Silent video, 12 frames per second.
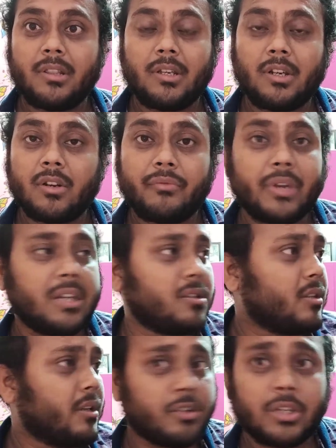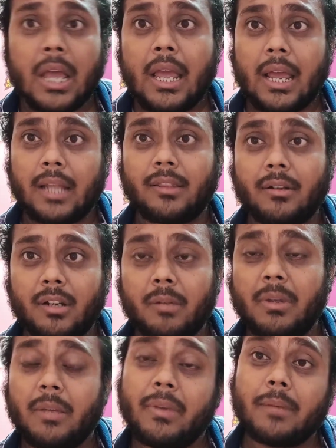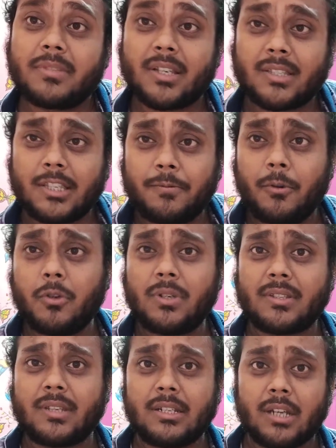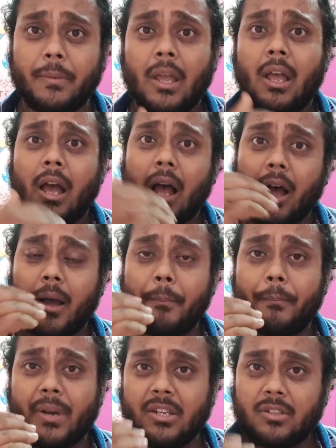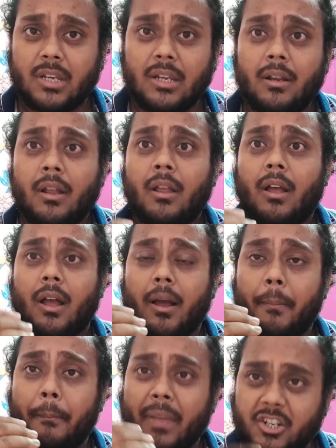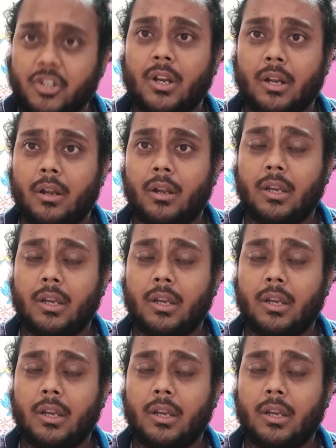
in the year of 1913, he became successful to just set up a printing machine.